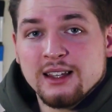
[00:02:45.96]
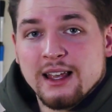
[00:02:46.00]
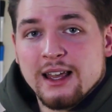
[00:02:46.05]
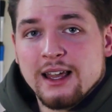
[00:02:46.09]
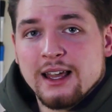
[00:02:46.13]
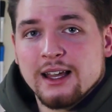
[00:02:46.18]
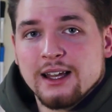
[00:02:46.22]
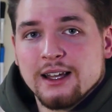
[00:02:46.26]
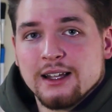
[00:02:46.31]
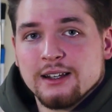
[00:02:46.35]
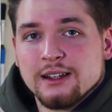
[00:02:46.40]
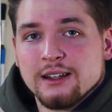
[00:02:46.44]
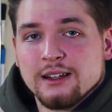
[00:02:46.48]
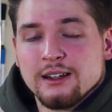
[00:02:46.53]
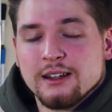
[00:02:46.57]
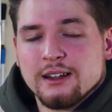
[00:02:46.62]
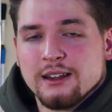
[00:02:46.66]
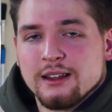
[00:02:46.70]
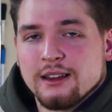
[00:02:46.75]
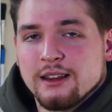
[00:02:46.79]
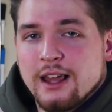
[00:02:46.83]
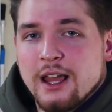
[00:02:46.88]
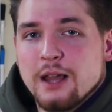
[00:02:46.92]
and
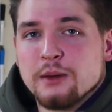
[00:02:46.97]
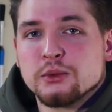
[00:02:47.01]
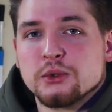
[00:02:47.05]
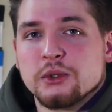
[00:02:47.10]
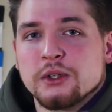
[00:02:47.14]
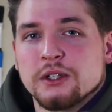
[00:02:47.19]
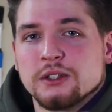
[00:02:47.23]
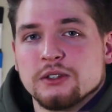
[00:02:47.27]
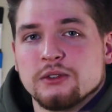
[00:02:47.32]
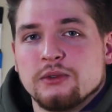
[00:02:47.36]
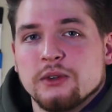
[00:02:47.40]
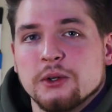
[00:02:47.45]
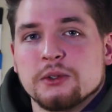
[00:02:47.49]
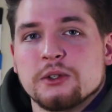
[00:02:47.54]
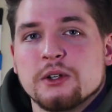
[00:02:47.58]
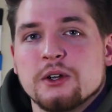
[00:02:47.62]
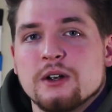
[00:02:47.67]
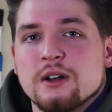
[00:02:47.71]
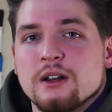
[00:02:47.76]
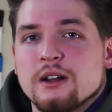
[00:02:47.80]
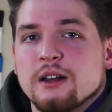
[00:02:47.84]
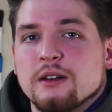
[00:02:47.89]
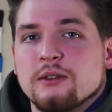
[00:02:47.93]
Amsoil's
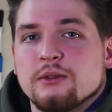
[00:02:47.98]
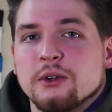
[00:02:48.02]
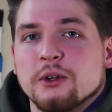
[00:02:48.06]
filter